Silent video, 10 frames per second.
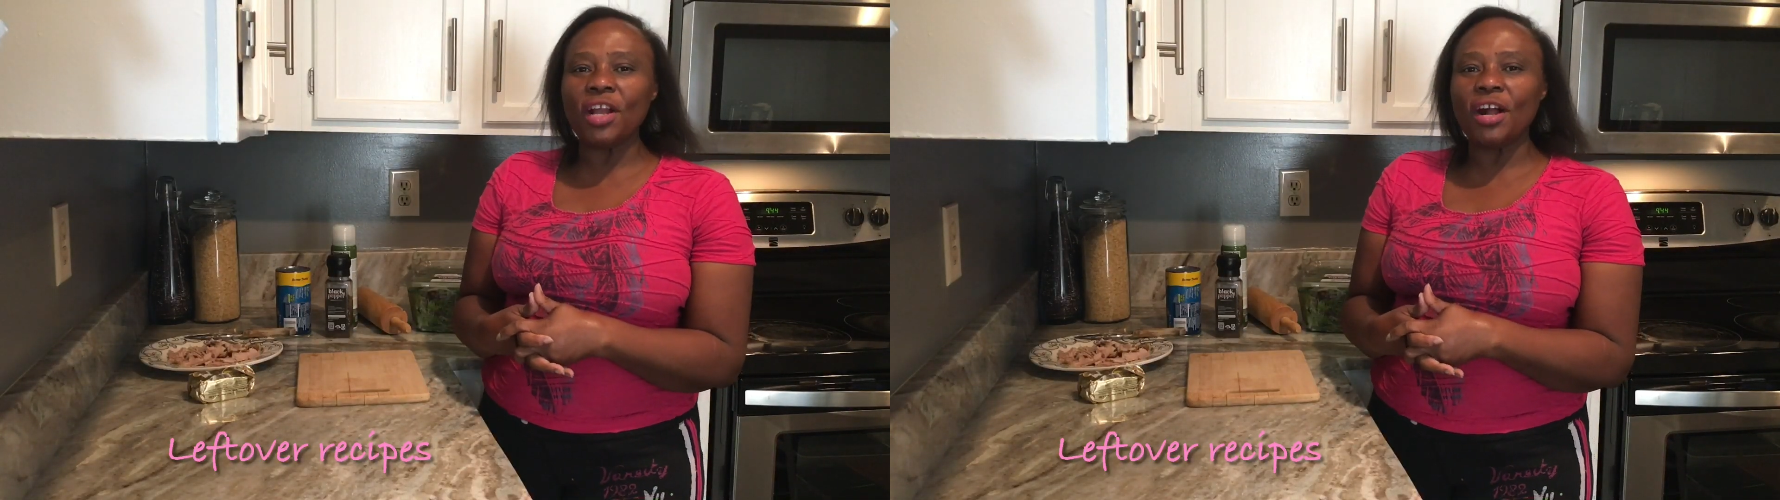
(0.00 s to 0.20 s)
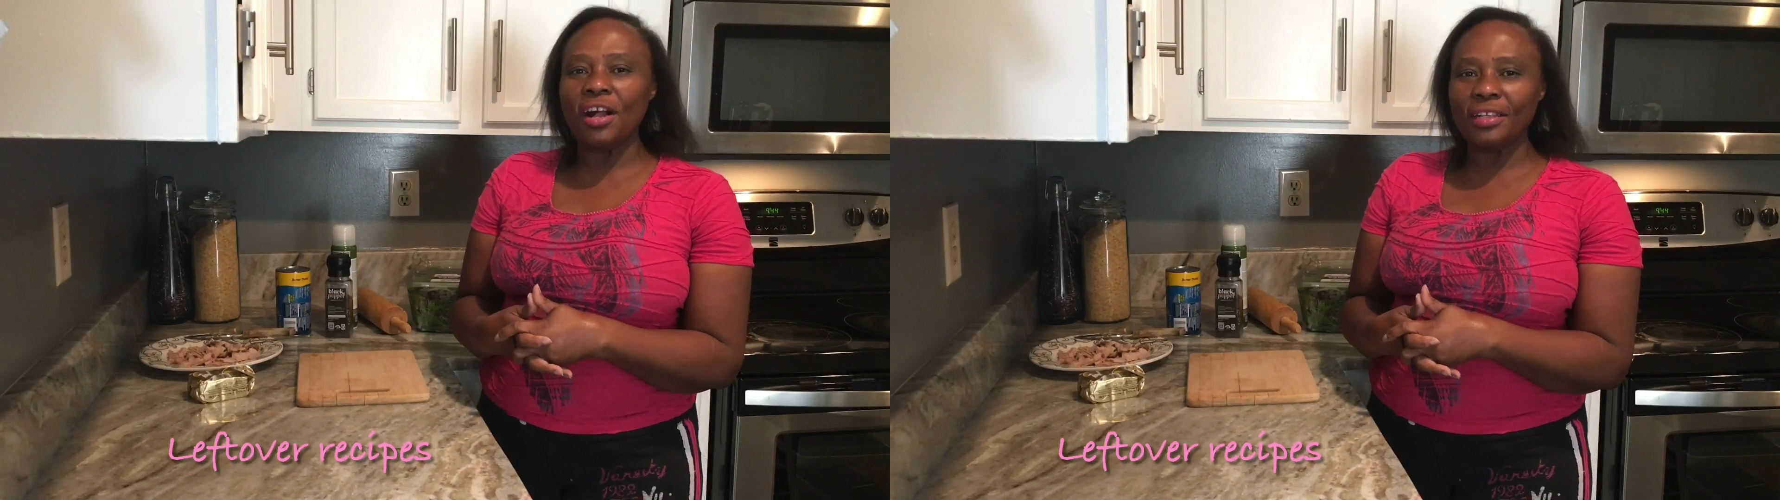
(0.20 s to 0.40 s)

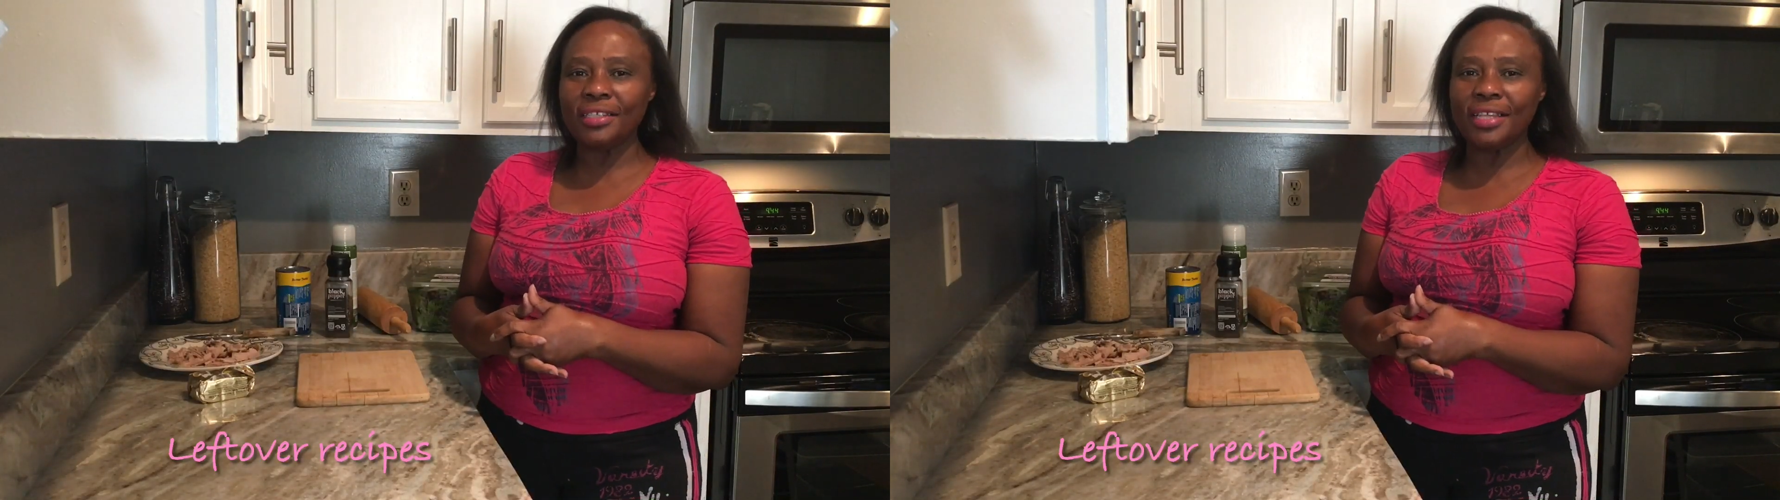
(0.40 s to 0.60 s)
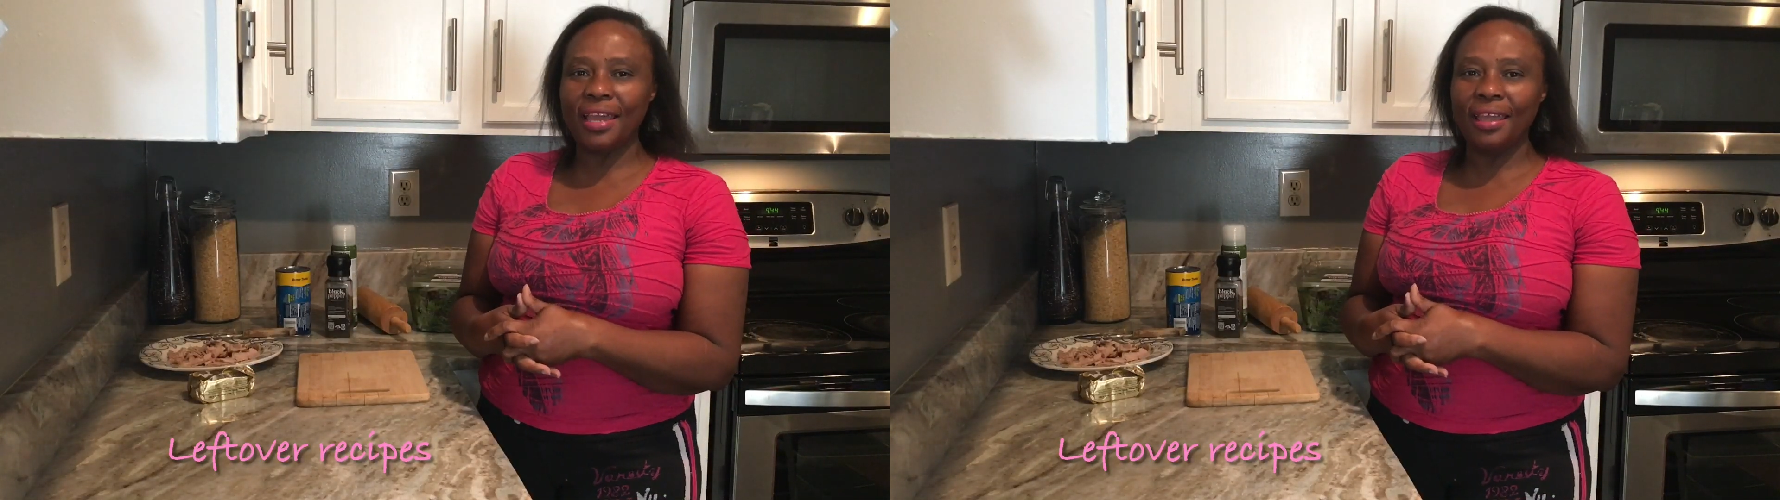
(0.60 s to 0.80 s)

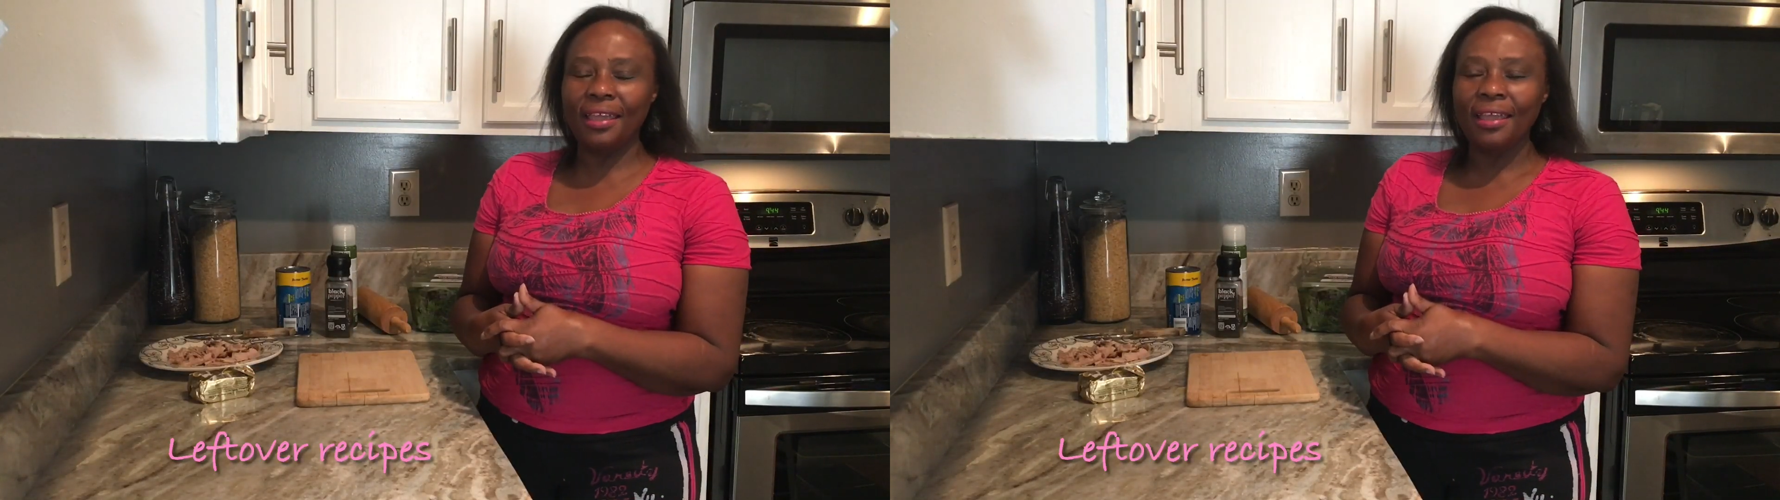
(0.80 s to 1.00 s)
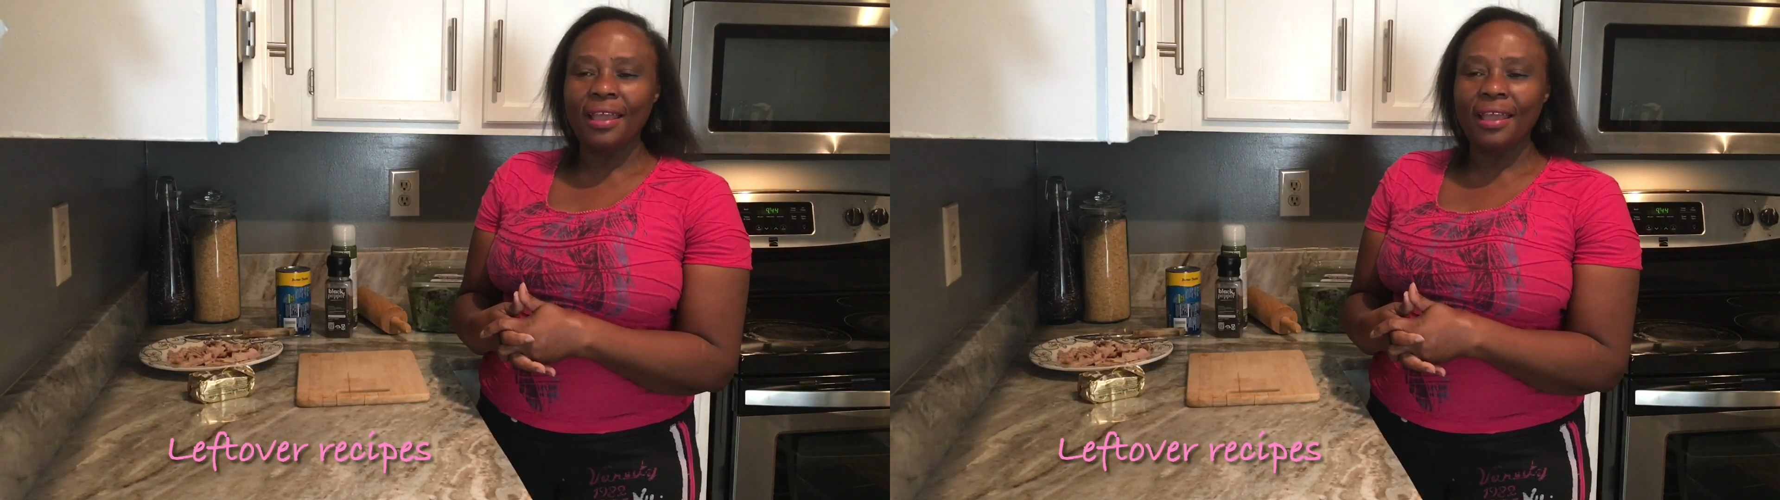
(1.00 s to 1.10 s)
holiday.